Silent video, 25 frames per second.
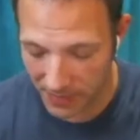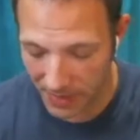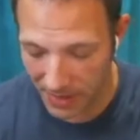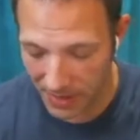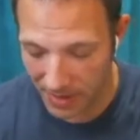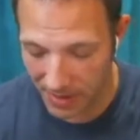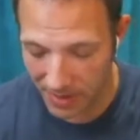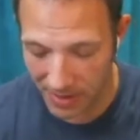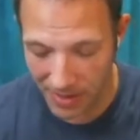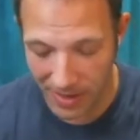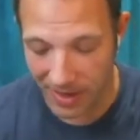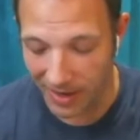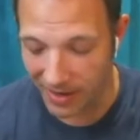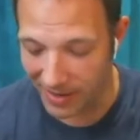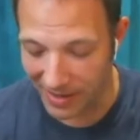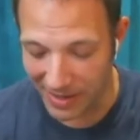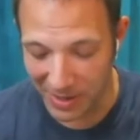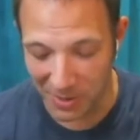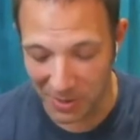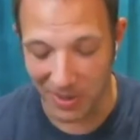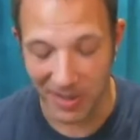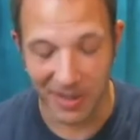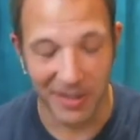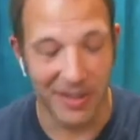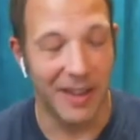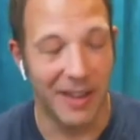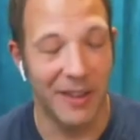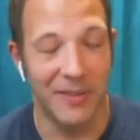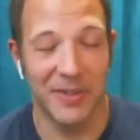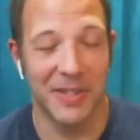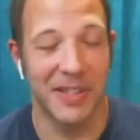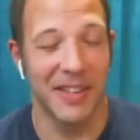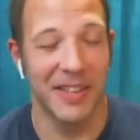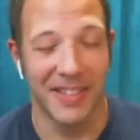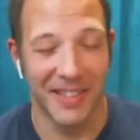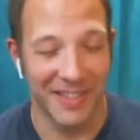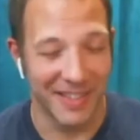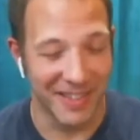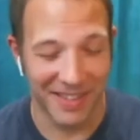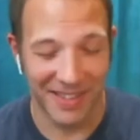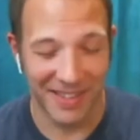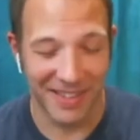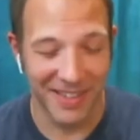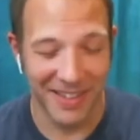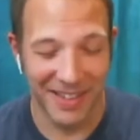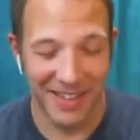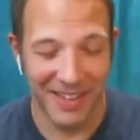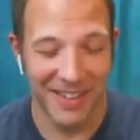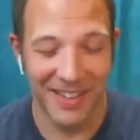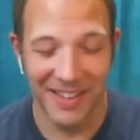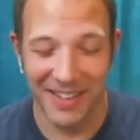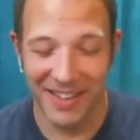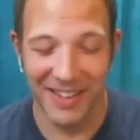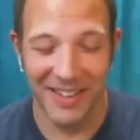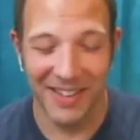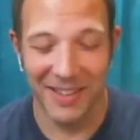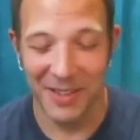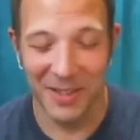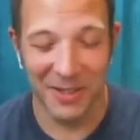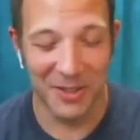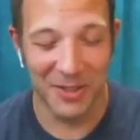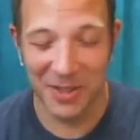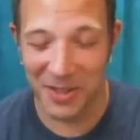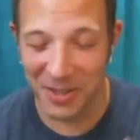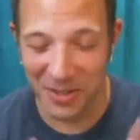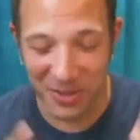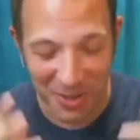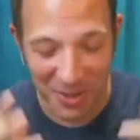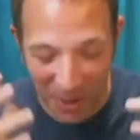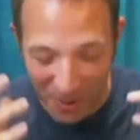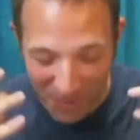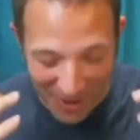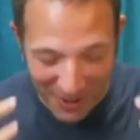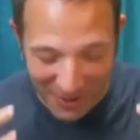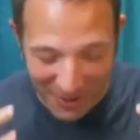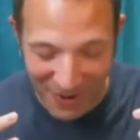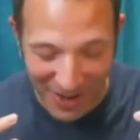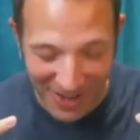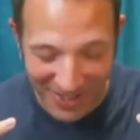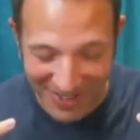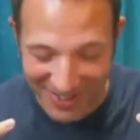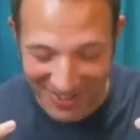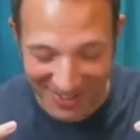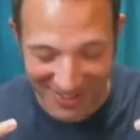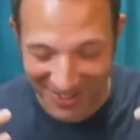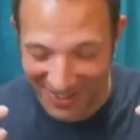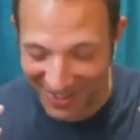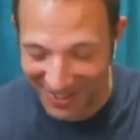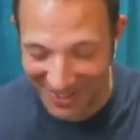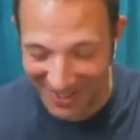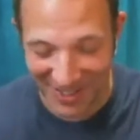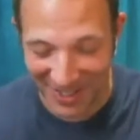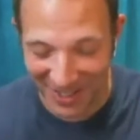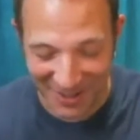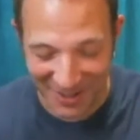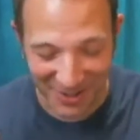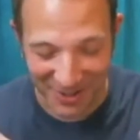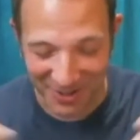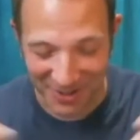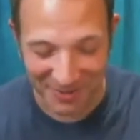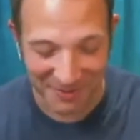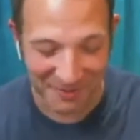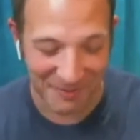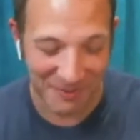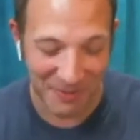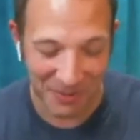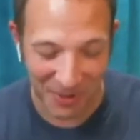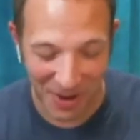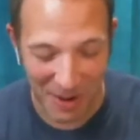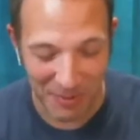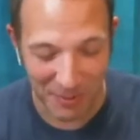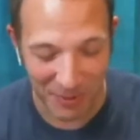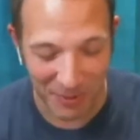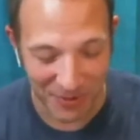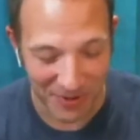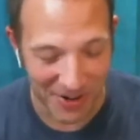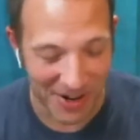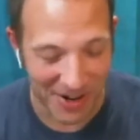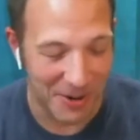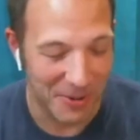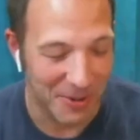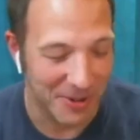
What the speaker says: Yeah. Anyway, obviously there's so many facets to this. I could just ramble for hours.